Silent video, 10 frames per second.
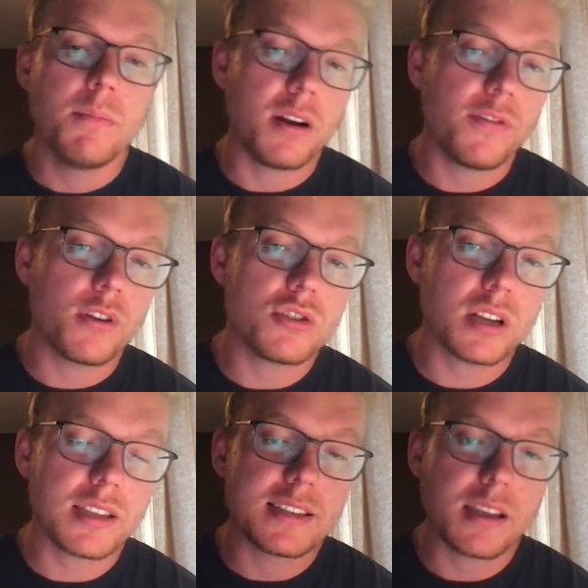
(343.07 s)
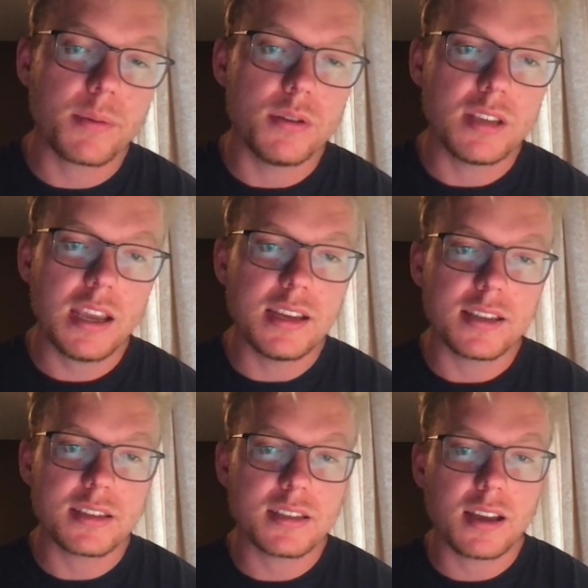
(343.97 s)
But if you're injecting
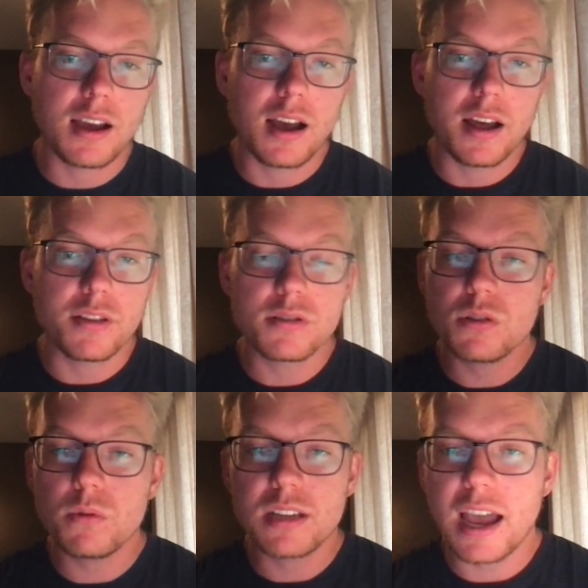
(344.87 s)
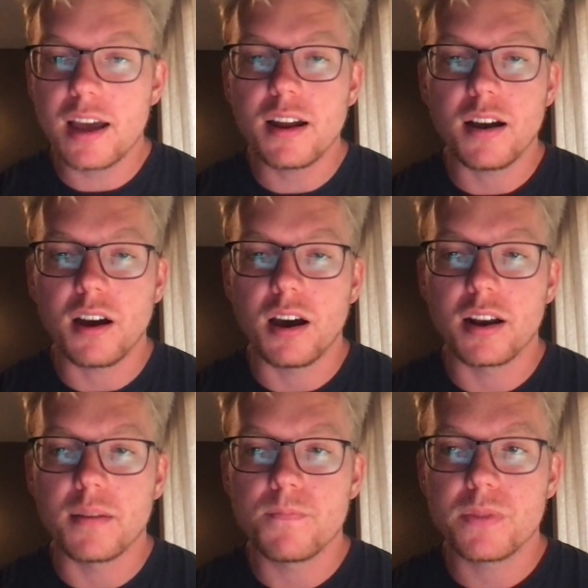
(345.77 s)
subcutaneous, uh, there's no data
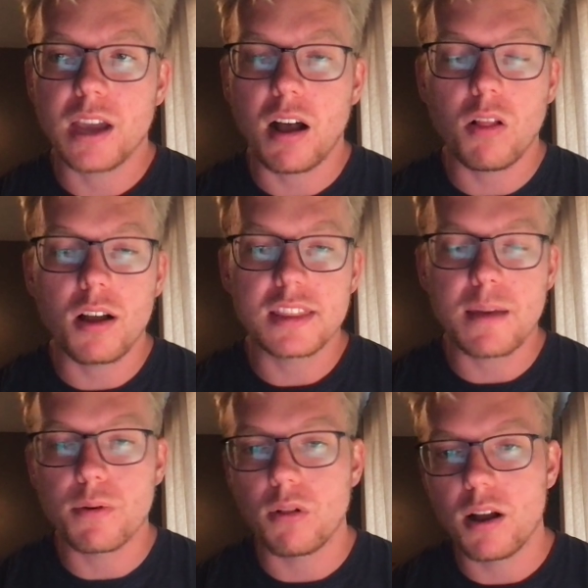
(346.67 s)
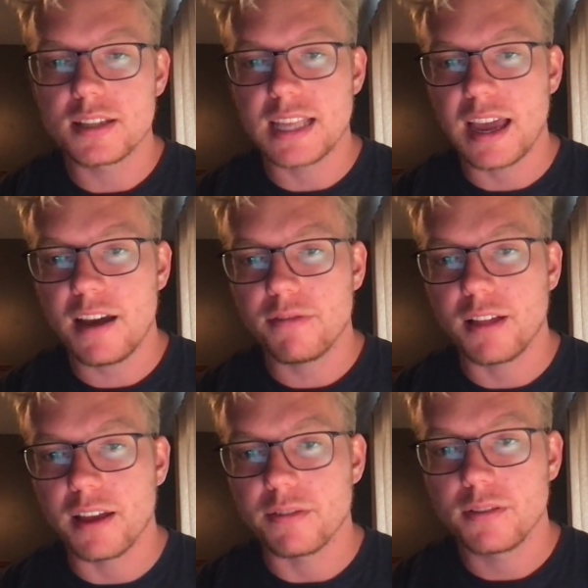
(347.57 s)
on how long that prolongs the half
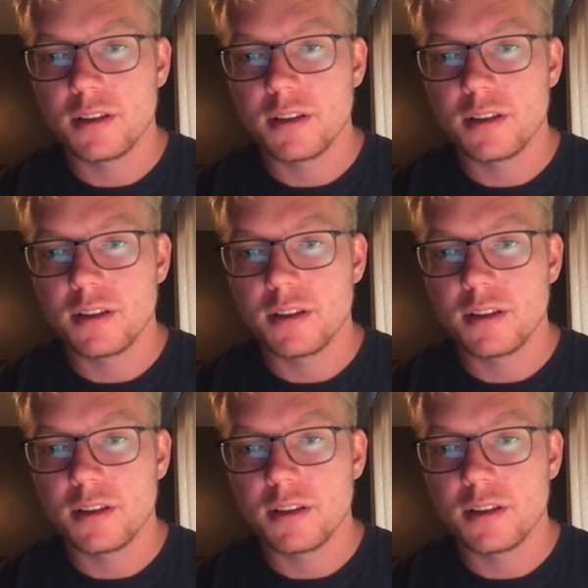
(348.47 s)
life.